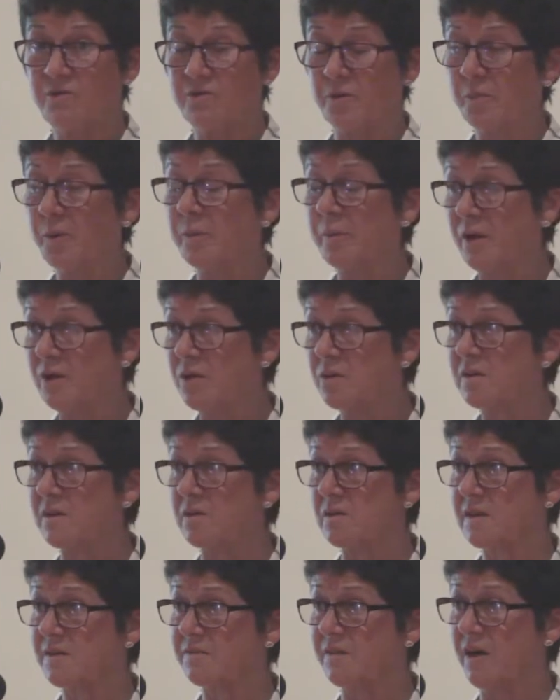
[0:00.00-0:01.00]
for
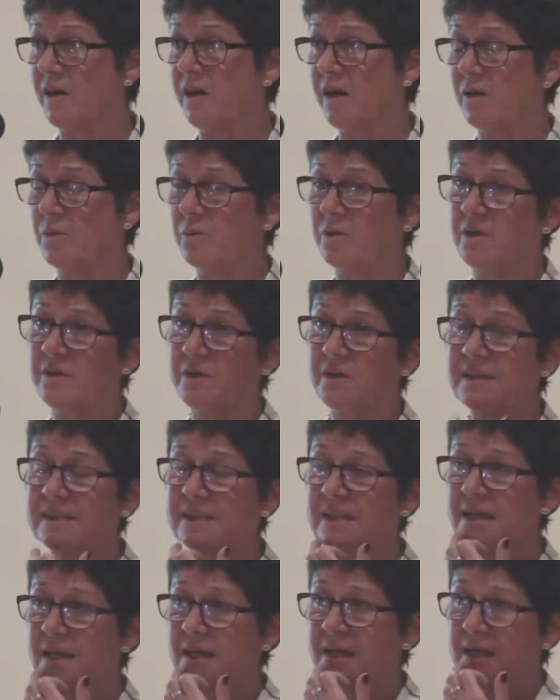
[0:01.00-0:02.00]
proposals for ArtWorks,